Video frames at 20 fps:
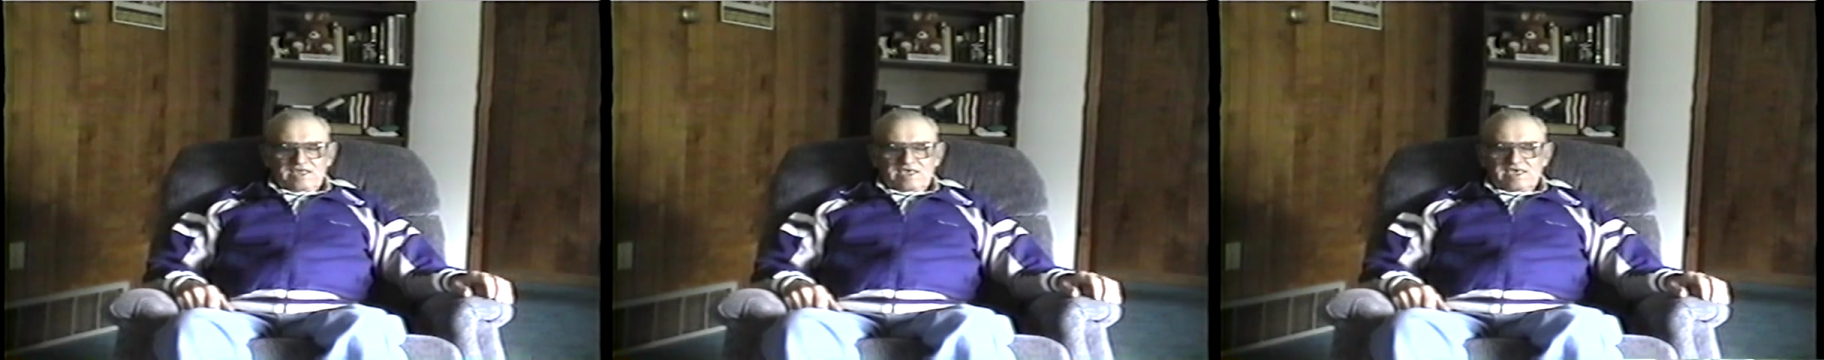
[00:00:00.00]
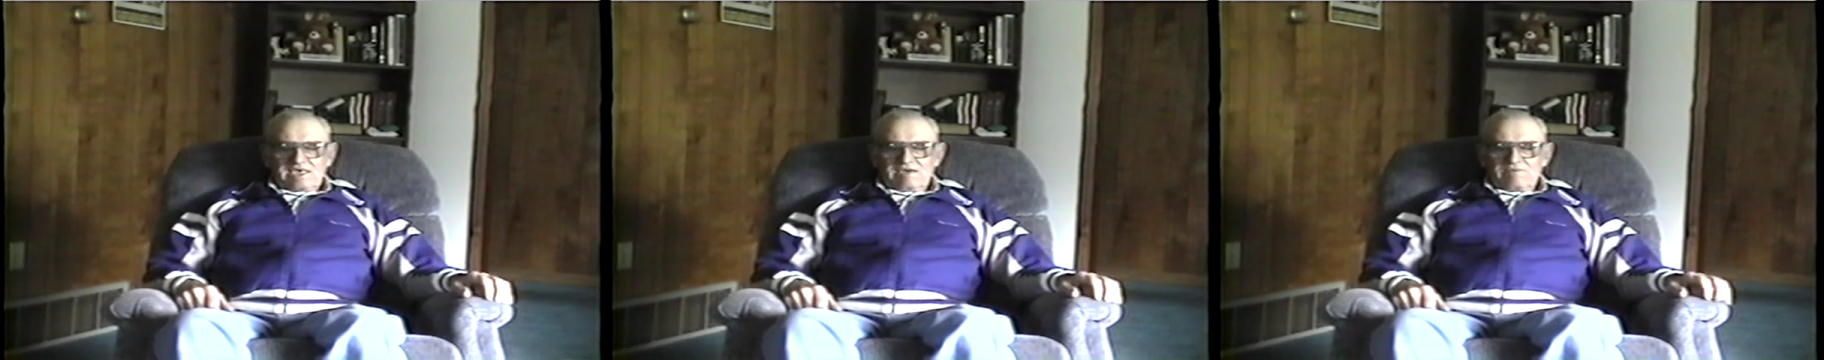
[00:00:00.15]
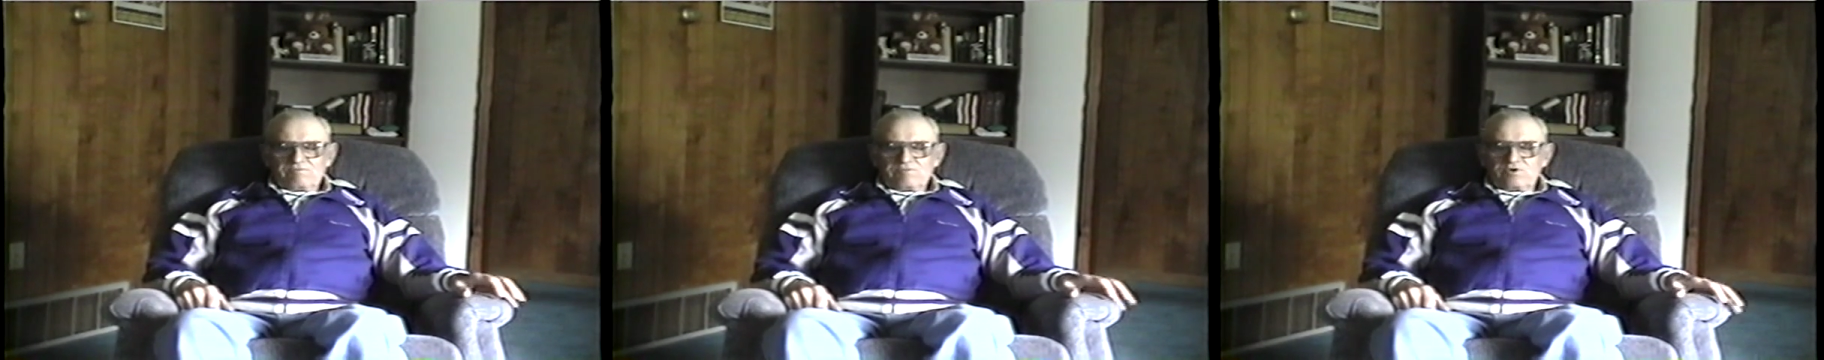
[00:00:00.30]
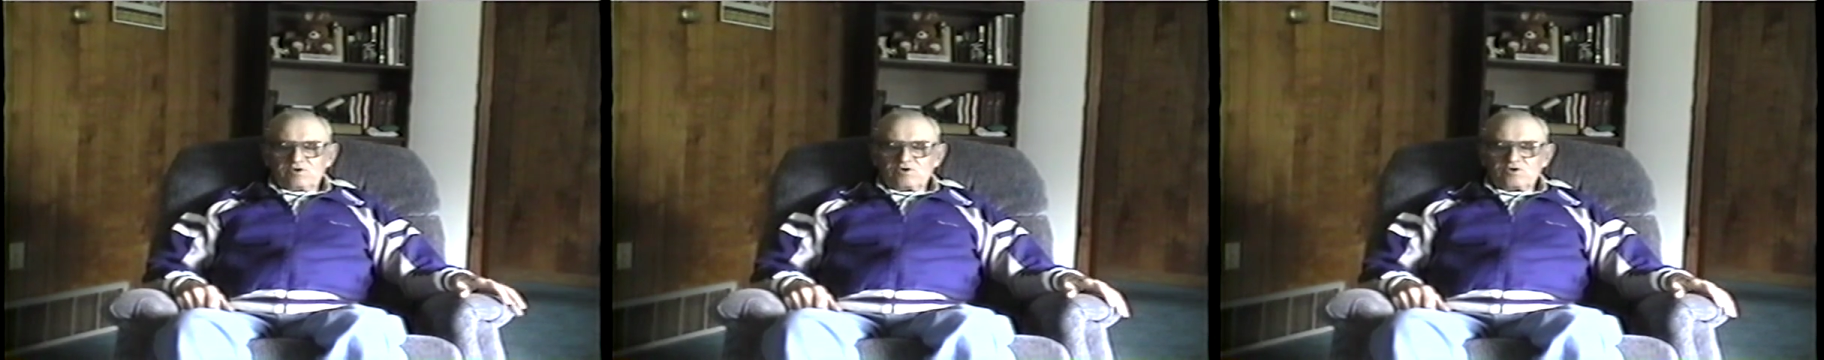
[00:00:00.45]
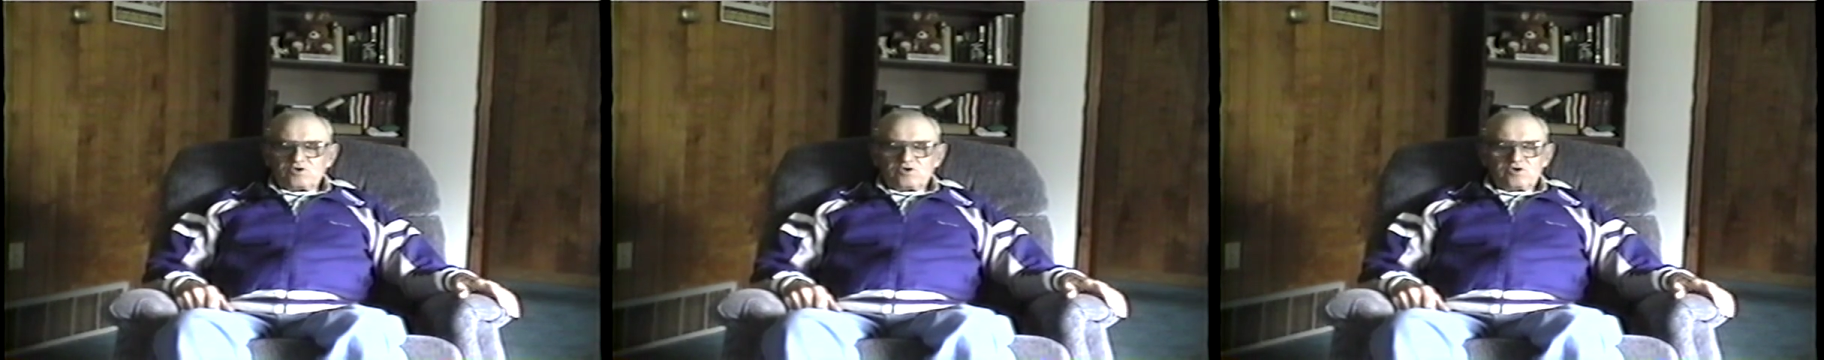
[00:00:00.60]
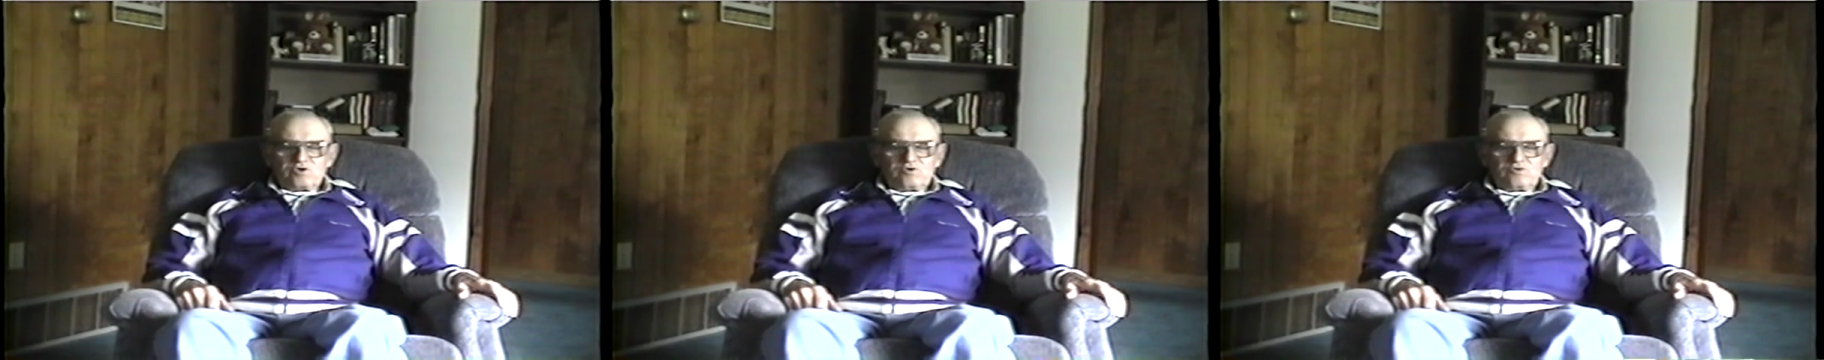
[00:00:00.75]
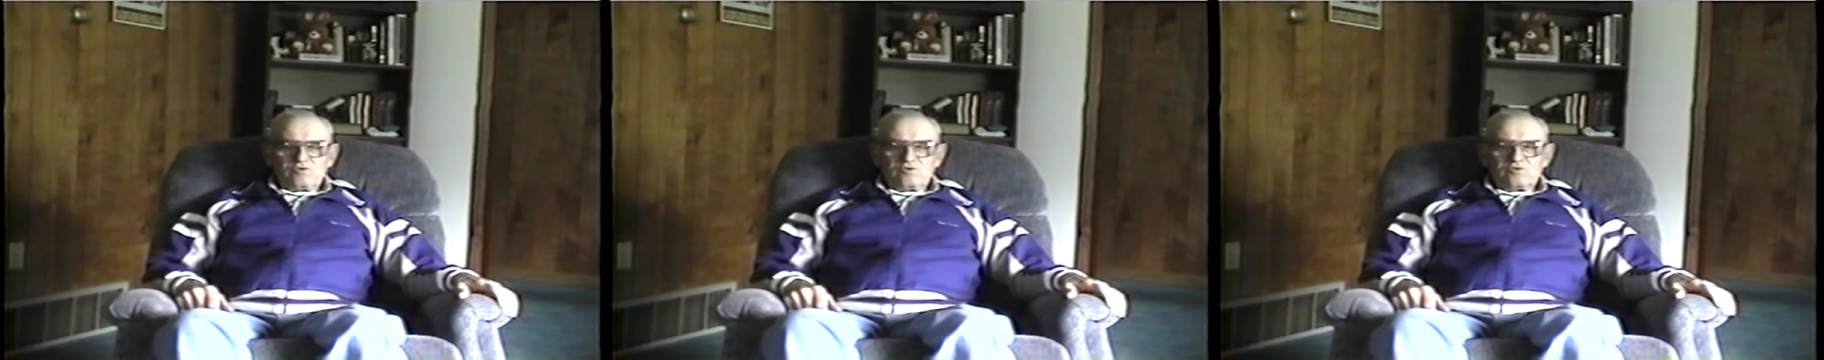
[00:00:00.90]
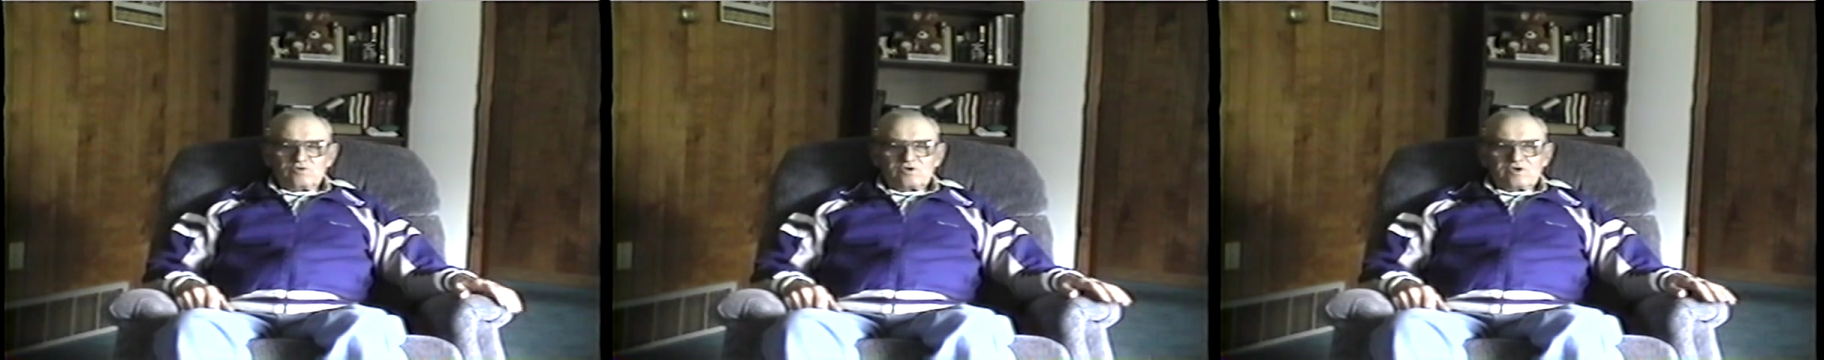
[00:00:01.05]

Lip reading: to keep your shoes